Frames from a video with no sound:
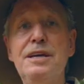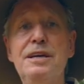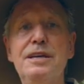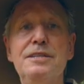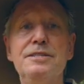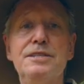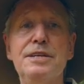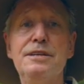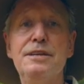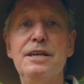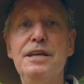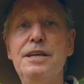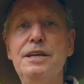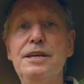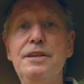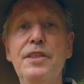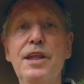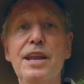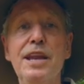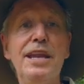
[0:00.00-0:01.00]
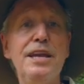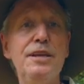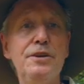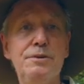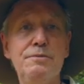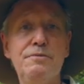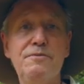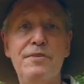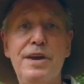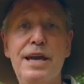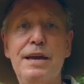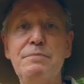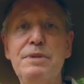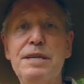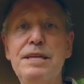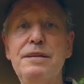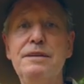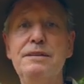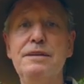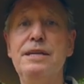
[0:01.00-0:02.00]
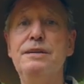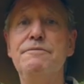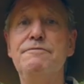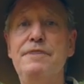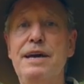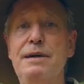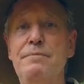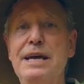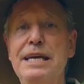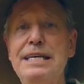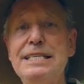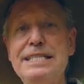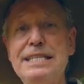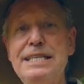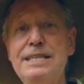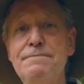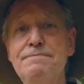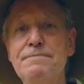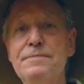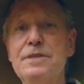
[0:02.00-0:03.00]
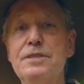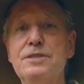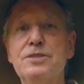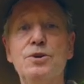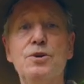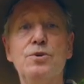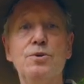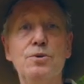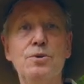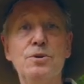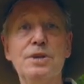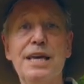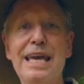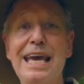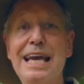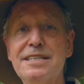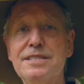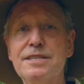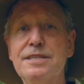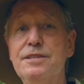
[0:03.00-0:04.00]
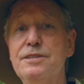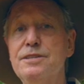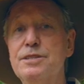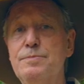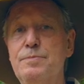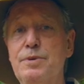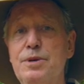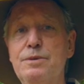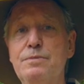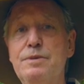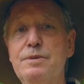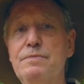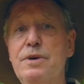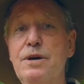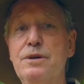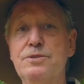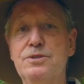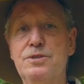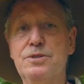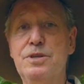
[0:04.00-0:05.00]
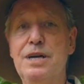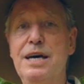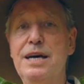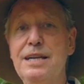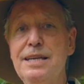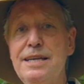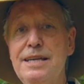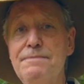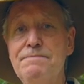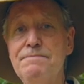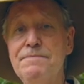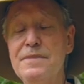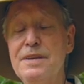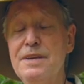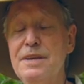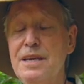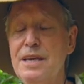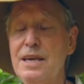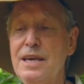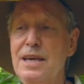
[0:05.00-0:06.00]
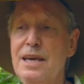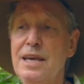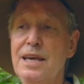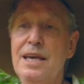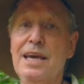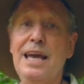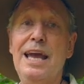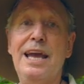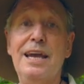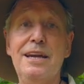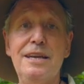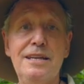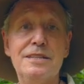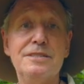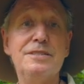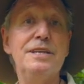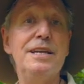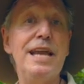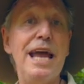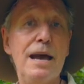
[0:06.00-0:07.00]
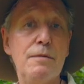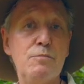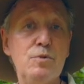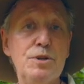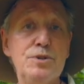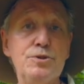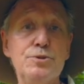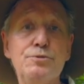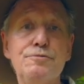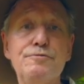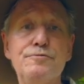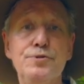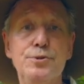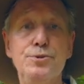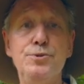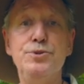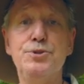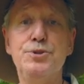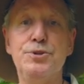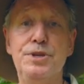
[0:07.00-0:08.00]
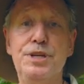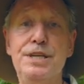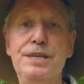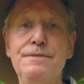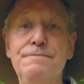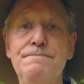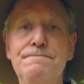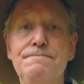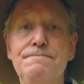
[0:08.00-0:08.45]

It's in, in the legume family, in Fabaceae, it's called Castanospermum australe and it's an Aboriginal food tree.